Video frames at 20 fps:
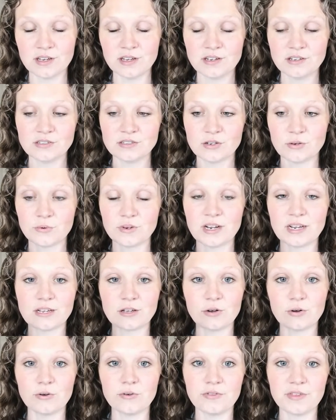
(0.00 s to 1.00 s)
so when i
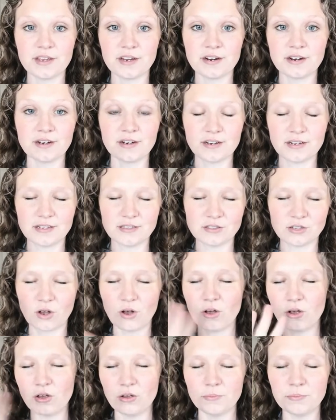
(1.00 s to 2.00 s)
go there it's
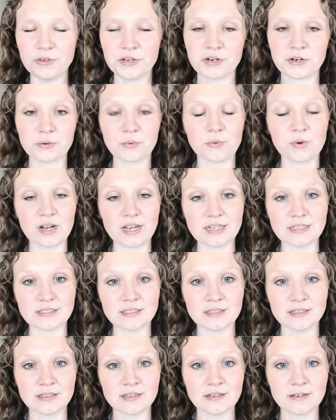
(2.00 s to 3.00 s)
all pure
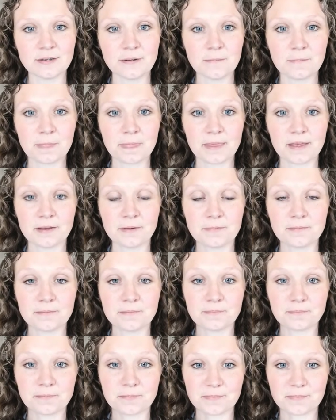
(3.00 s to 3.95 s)
white um,